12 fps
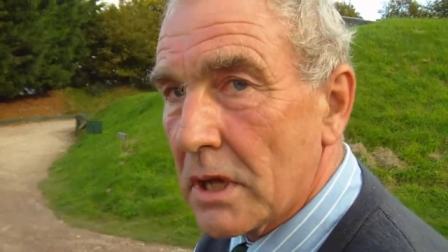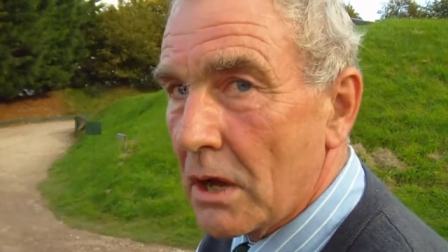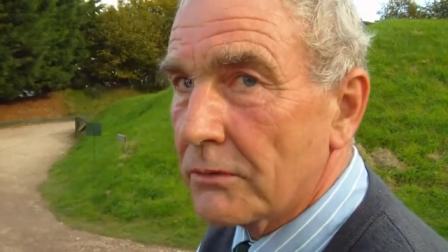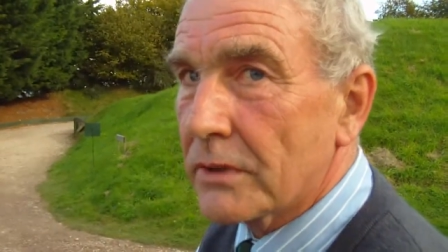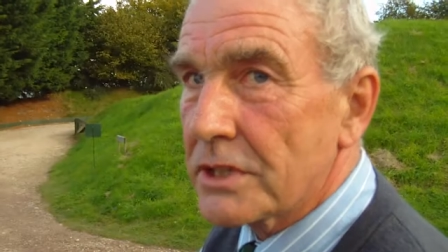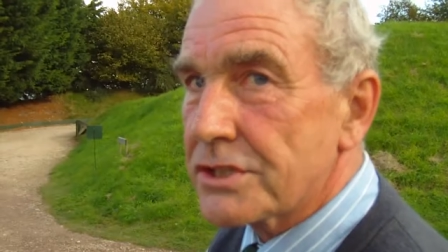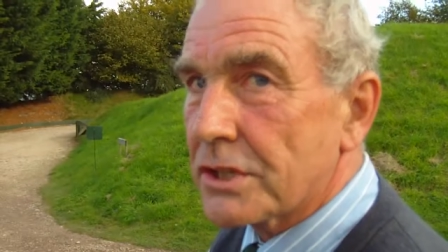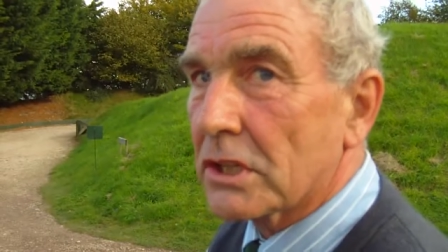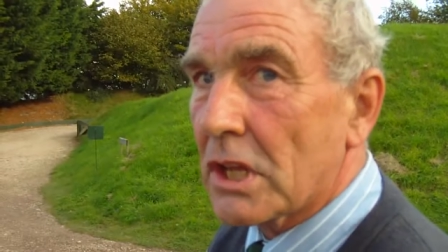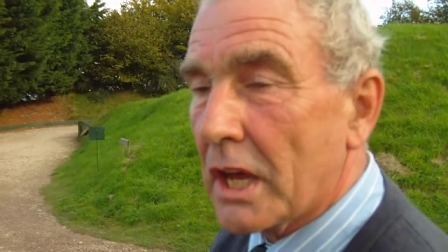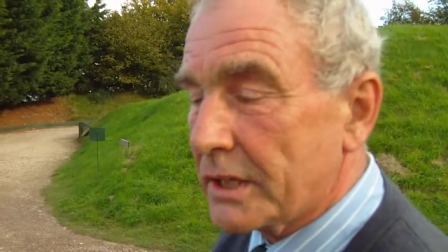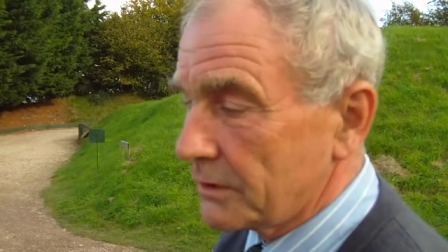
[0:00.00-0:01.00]
right, we still
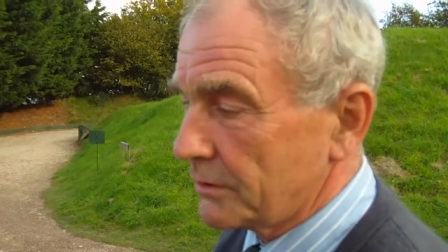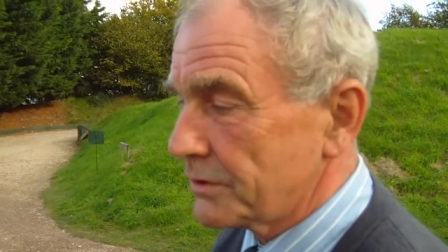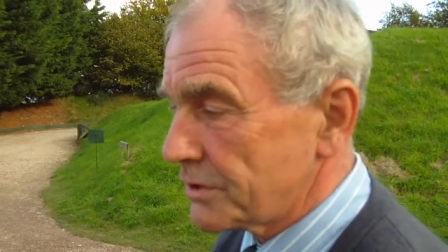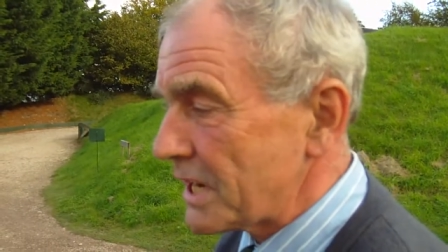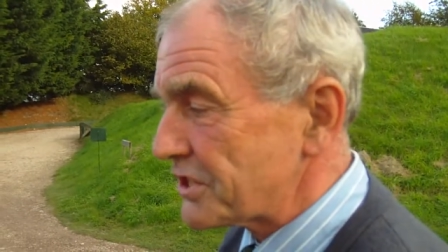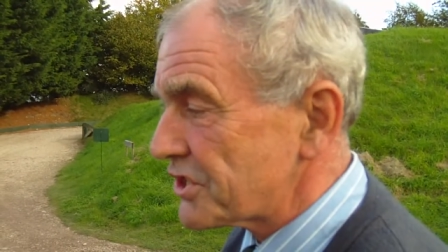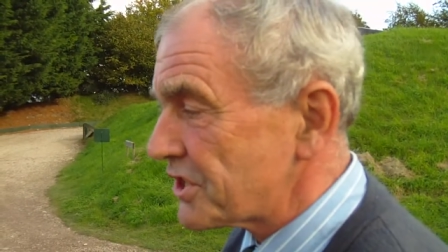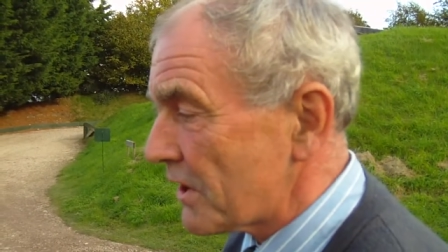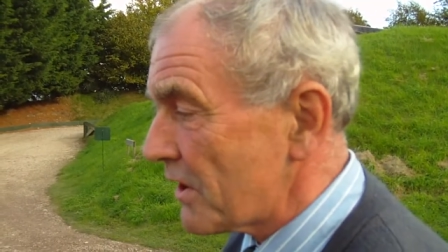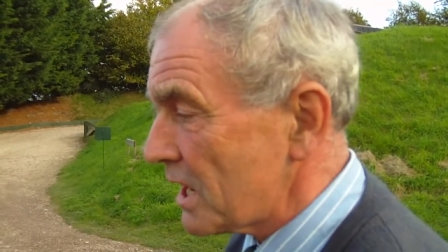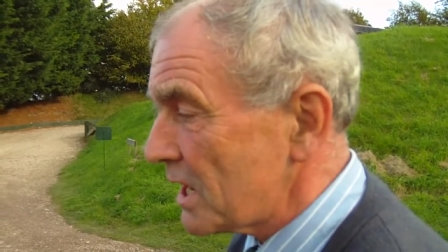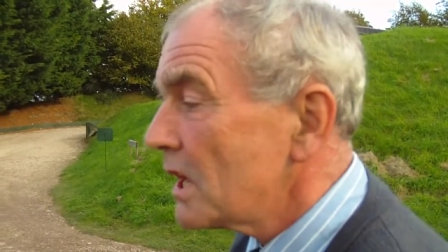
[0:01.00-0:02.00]
like is
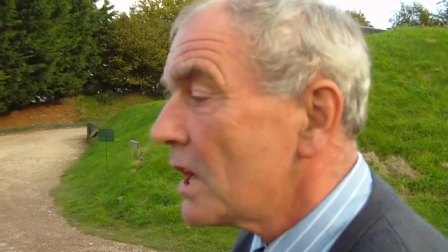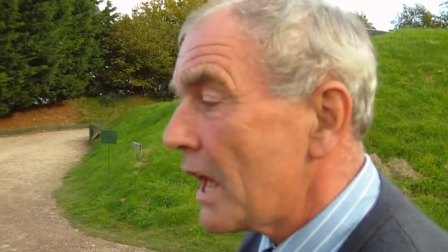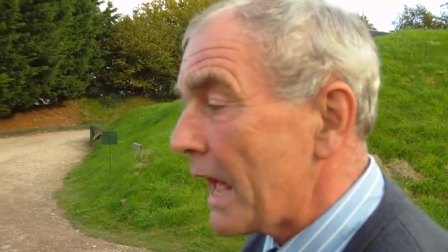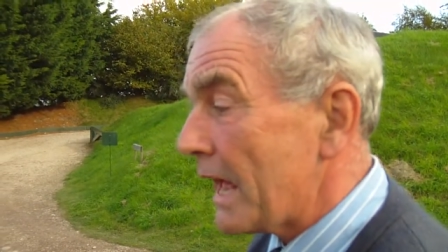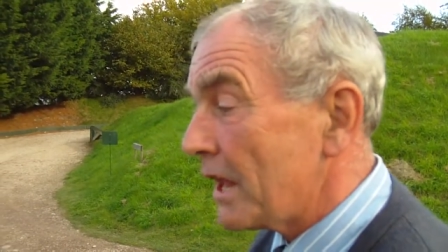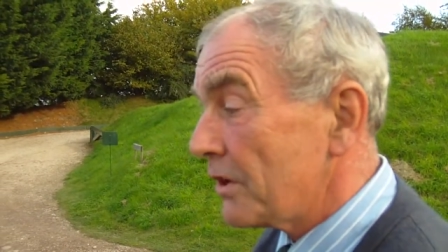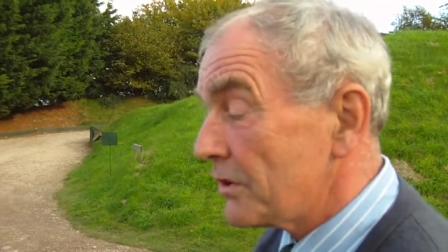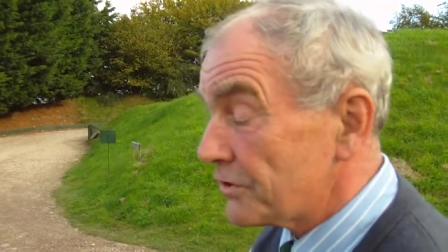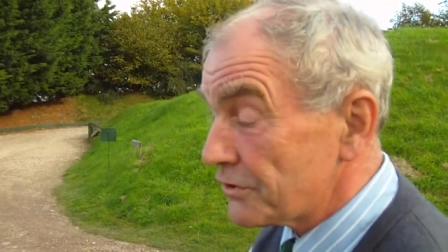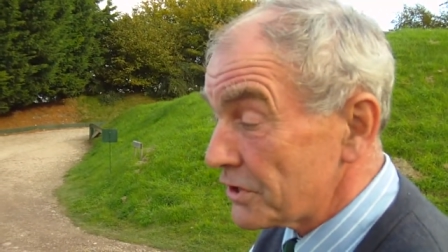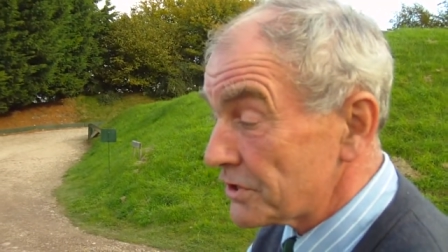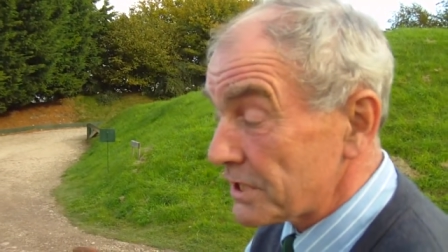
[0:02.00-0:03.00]
necessary, and
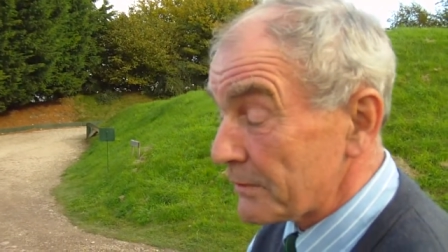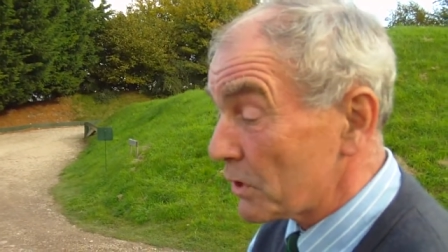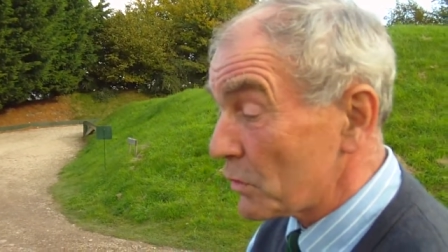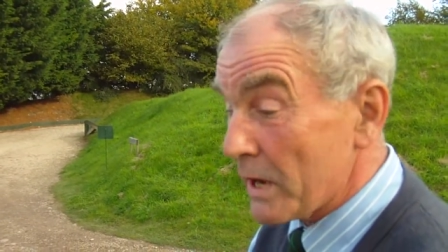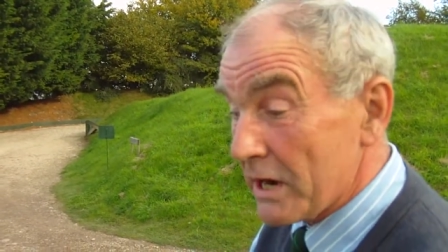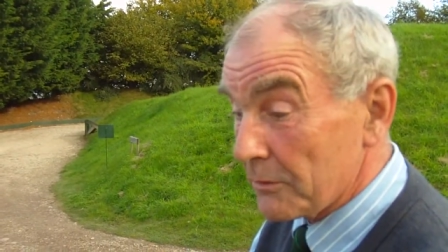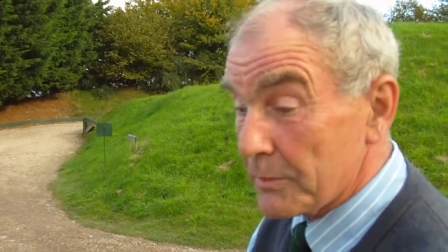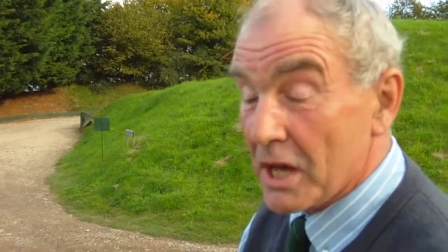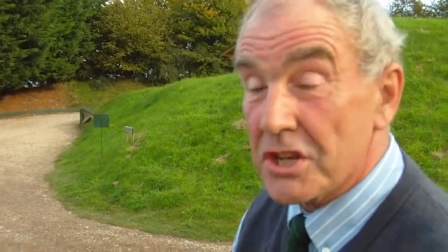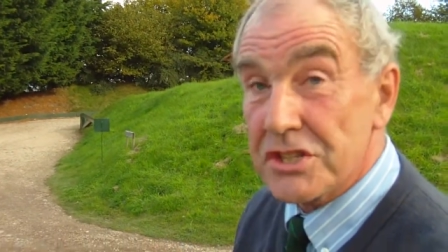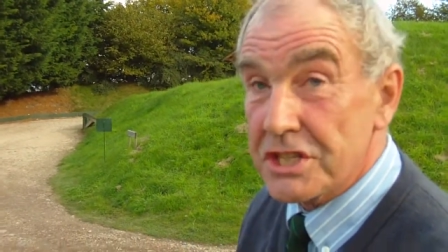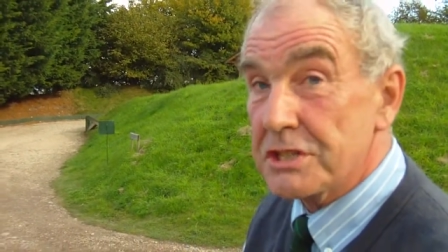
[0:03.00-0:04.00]
some of the wearing
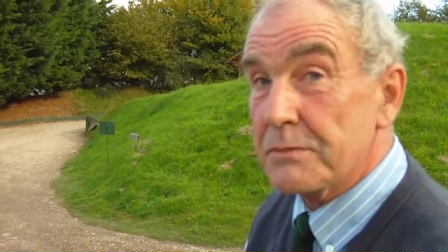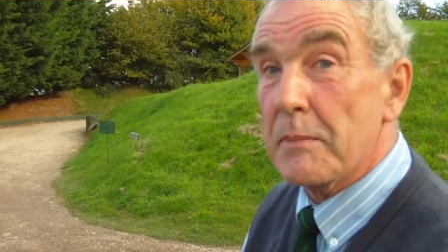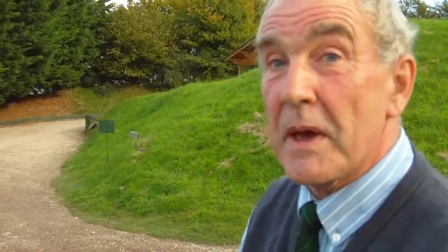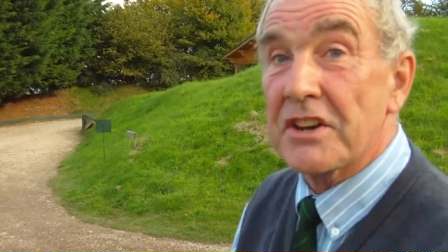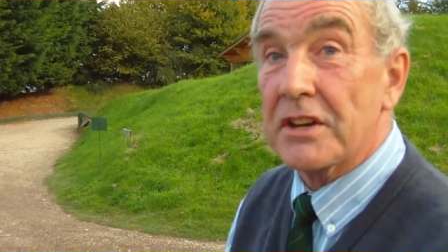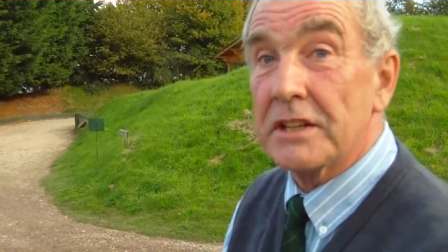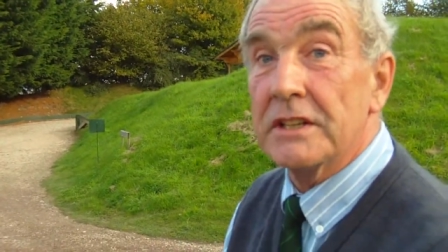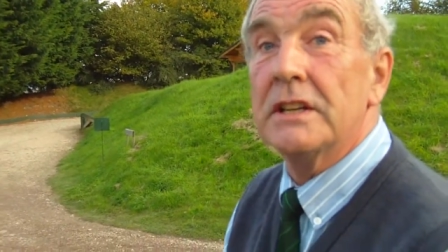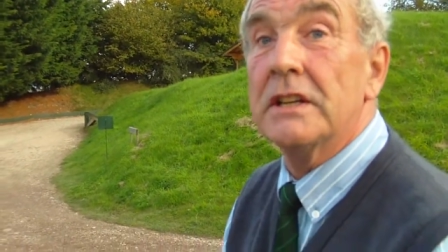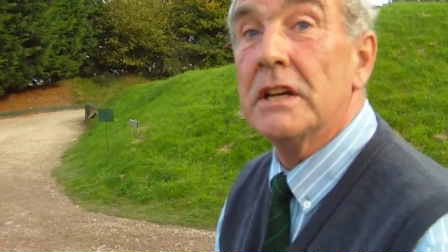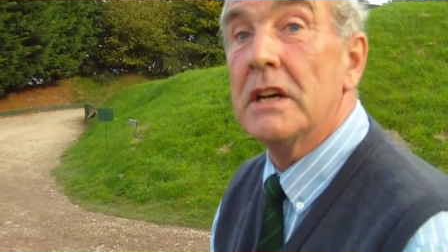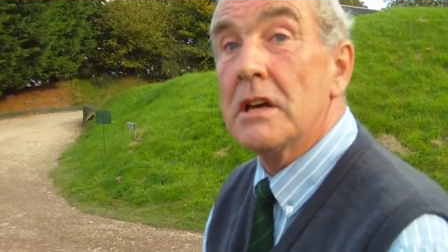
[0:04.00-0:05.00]
parts need to be better.
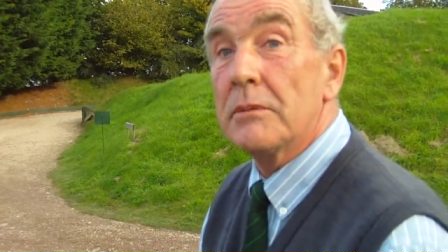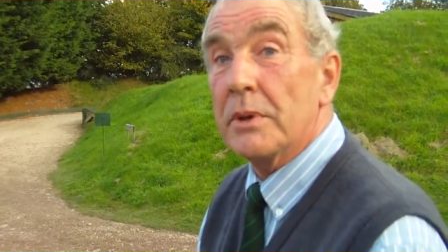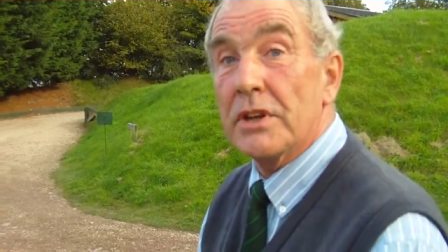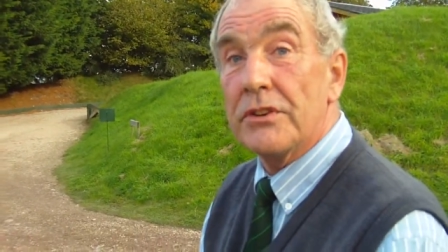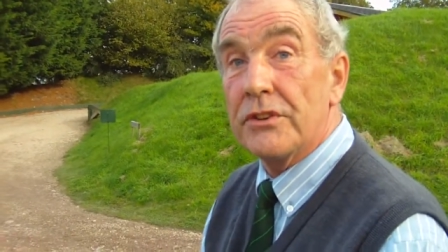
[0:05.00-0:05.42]
Yeah. But